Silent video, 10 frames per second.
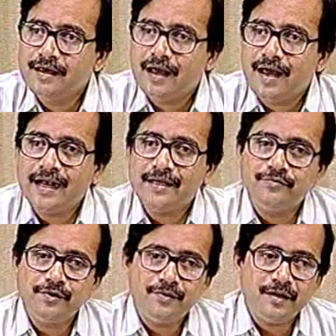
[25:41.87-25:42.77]
and
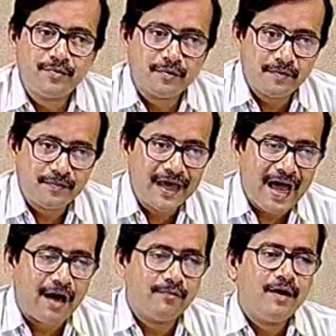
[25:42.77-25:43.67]
we will probably
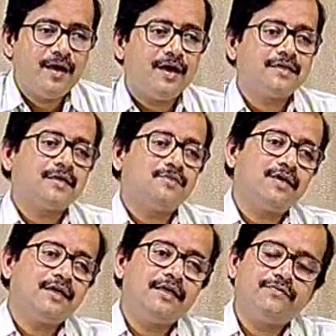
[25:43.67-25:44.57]
have a
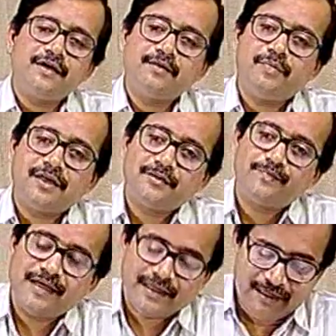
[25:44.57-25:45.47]
somewhat different
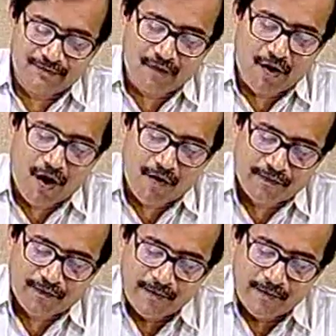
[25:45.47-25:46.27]
perspective of